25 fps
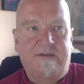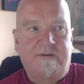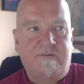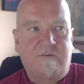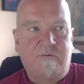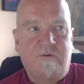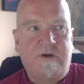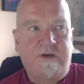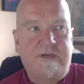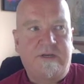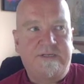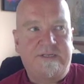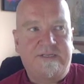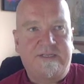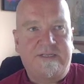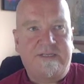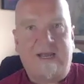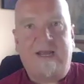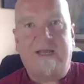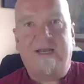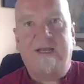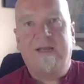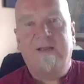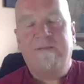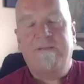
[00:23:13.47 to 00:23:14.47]
What is
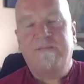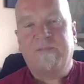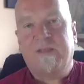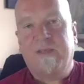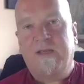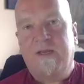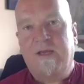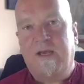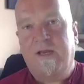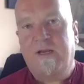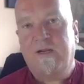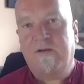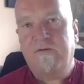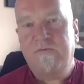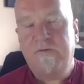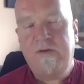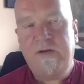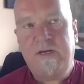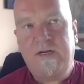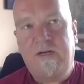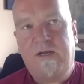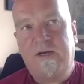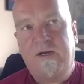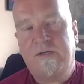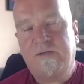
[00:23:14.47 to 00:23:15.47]
that? And I
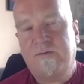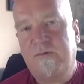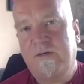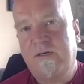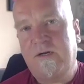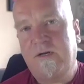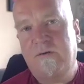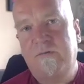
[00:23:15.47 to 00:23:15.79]
realized when